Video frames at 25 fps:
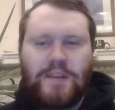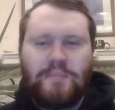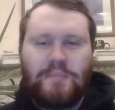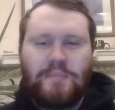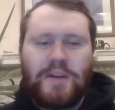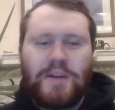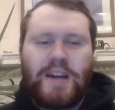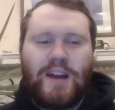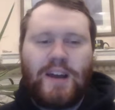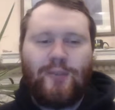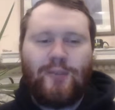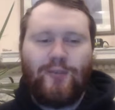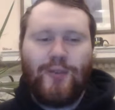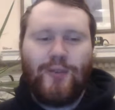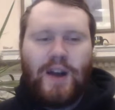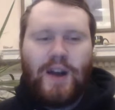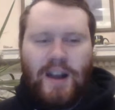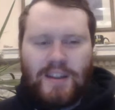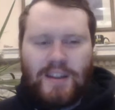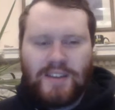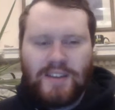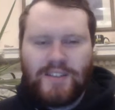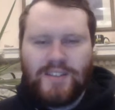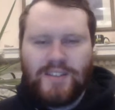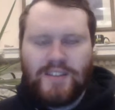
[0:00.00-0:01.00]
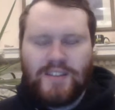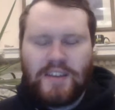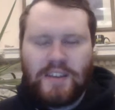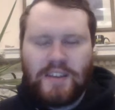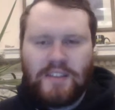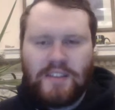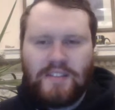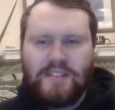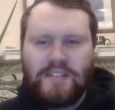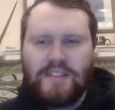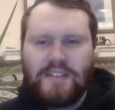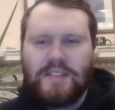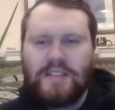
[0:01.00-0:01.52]
But
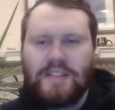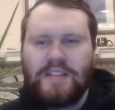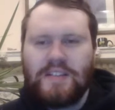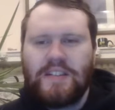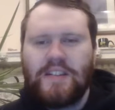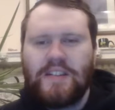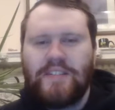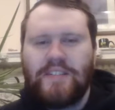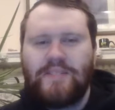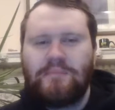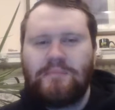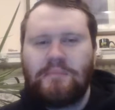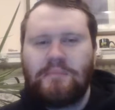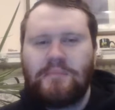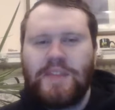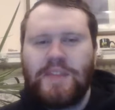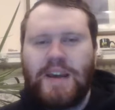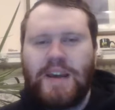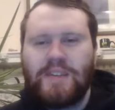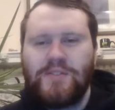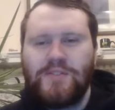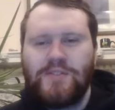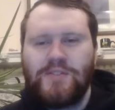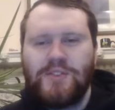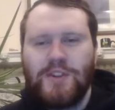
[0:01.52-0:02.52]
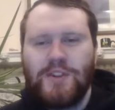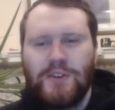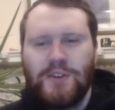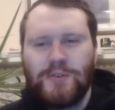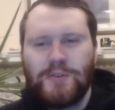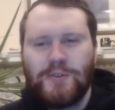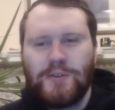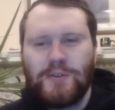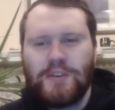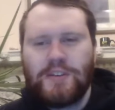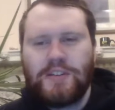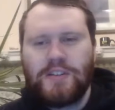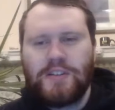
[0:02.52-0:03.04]
ironically, that
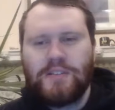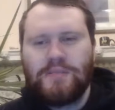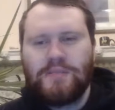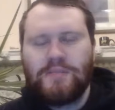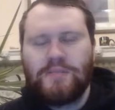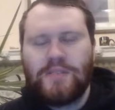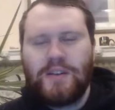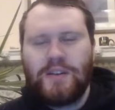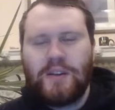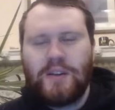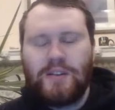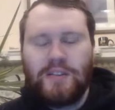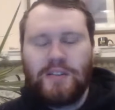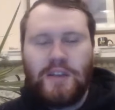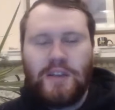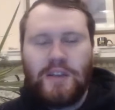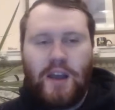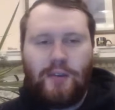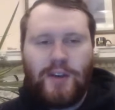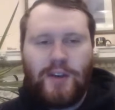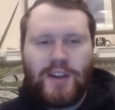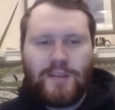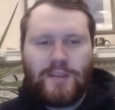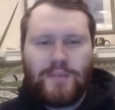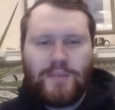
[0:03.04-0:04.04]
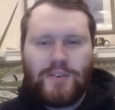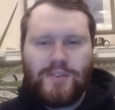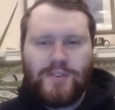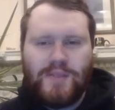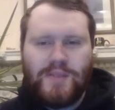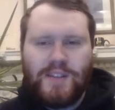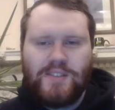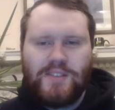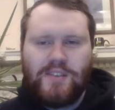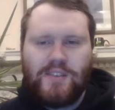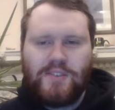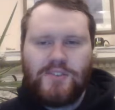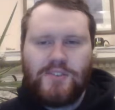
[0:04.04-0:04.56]
joke, or the ironic part
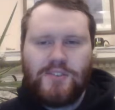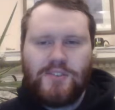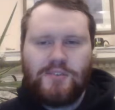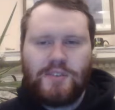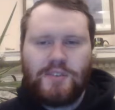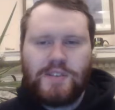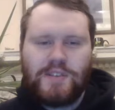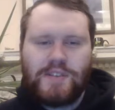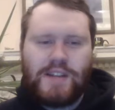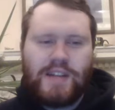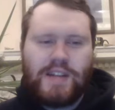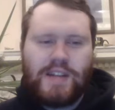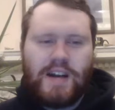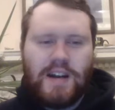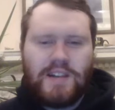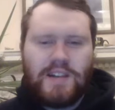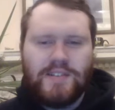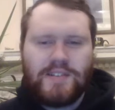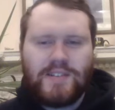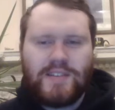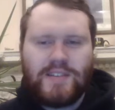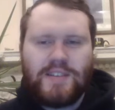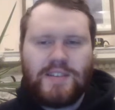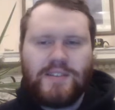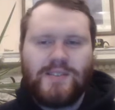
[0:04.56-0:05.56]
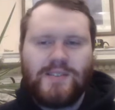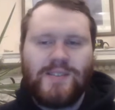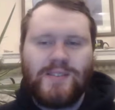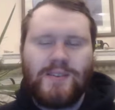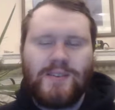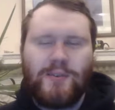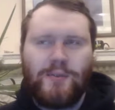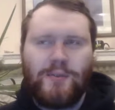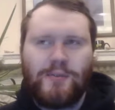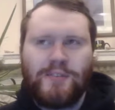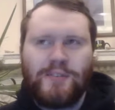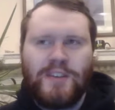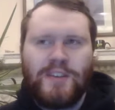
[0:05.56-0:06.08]
about that joke, is that Husk is the
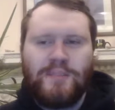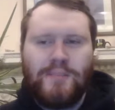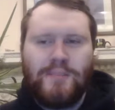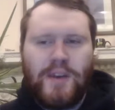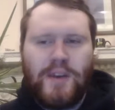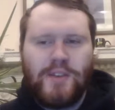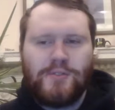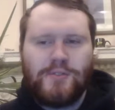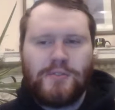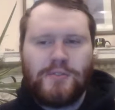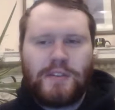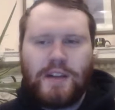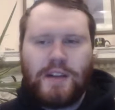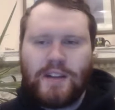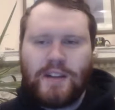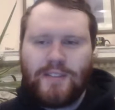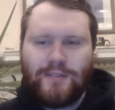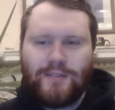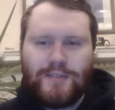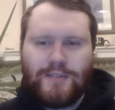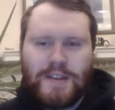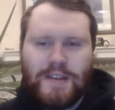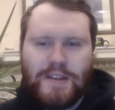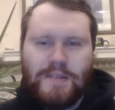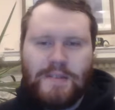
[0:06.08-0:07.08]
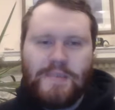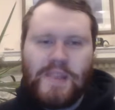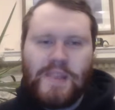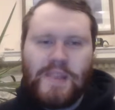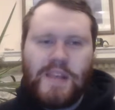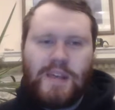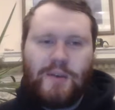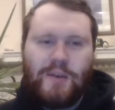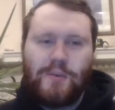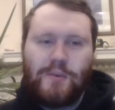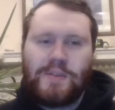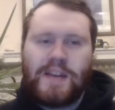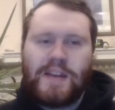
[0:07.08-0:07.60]
only Major Guthrie
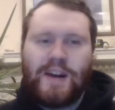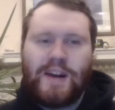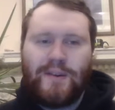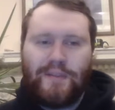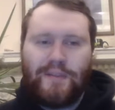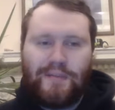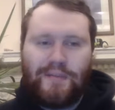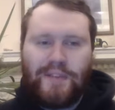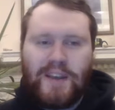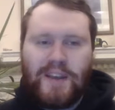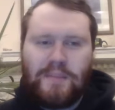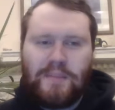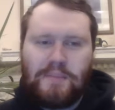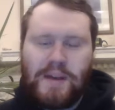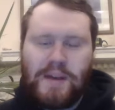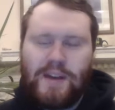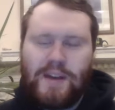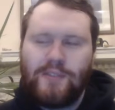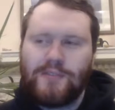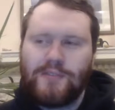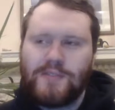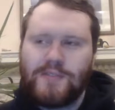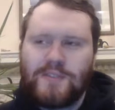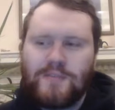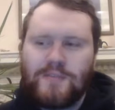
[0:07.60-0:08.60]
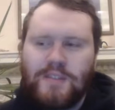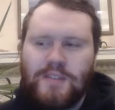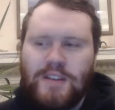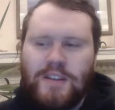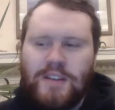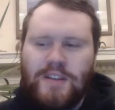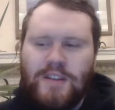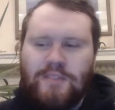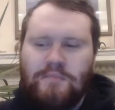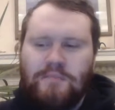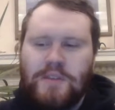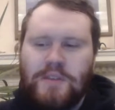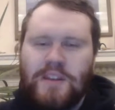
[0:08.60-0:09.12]
without flight powers,
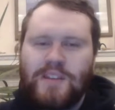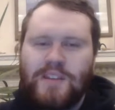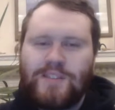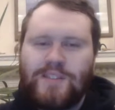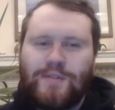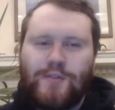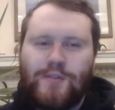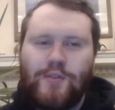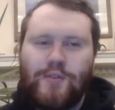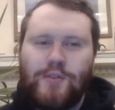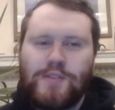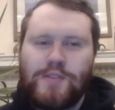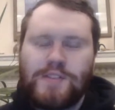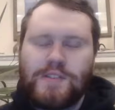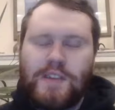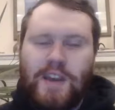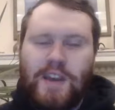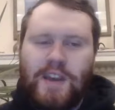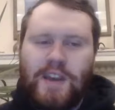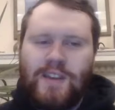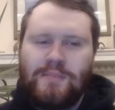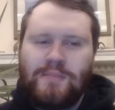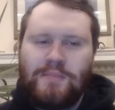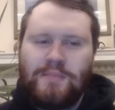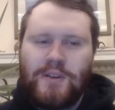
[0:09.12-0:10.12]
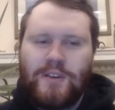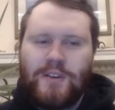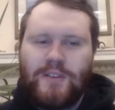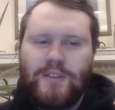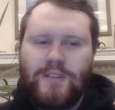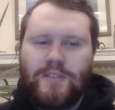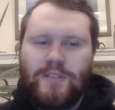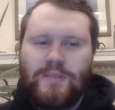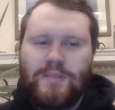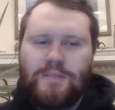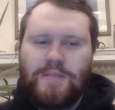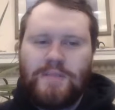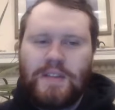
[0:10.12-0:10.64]
because of course
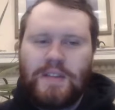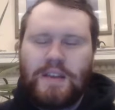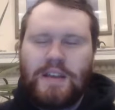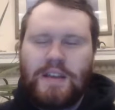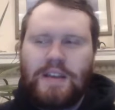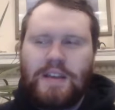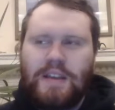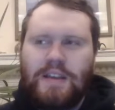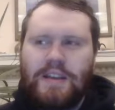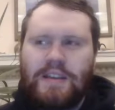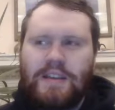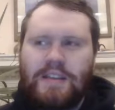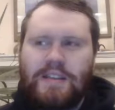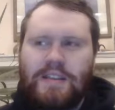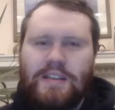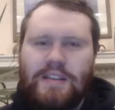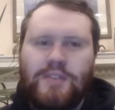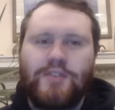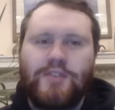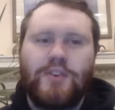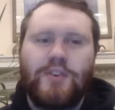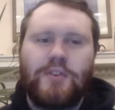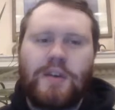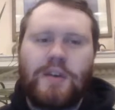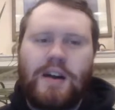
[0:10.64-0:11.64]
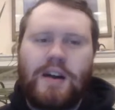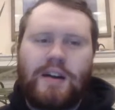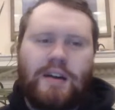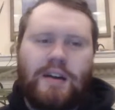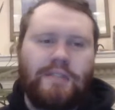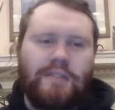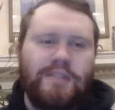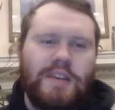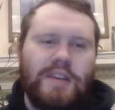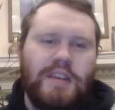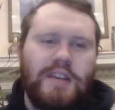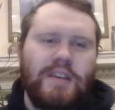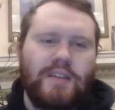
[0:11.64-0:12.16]
Cannonball,
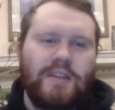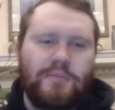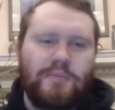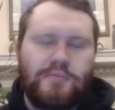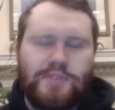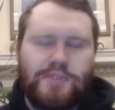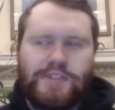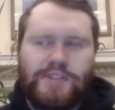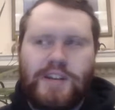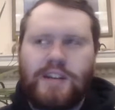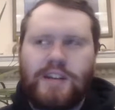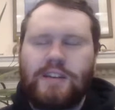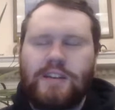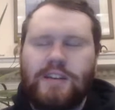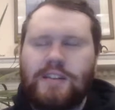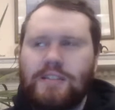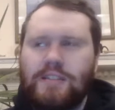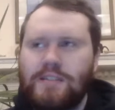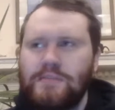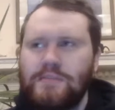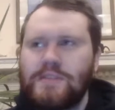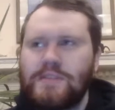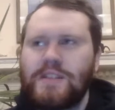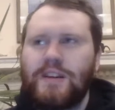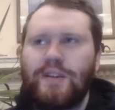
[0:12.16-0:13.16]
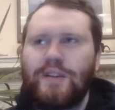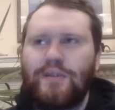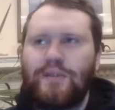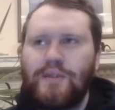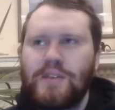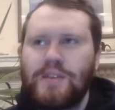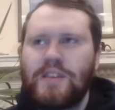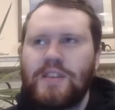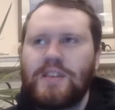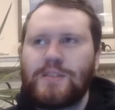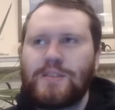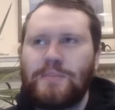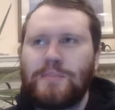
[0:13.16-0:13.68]
he can project himself
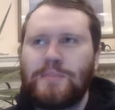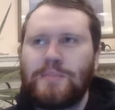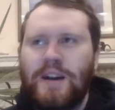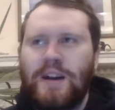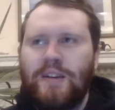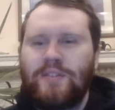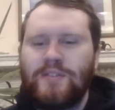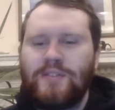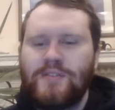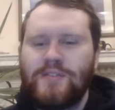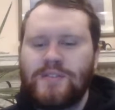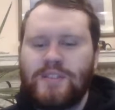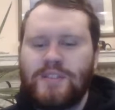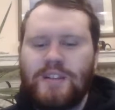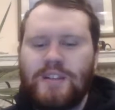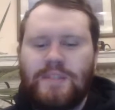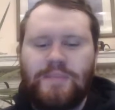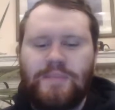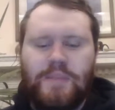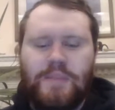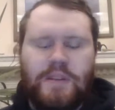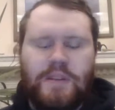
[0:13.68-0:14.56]
with his powers.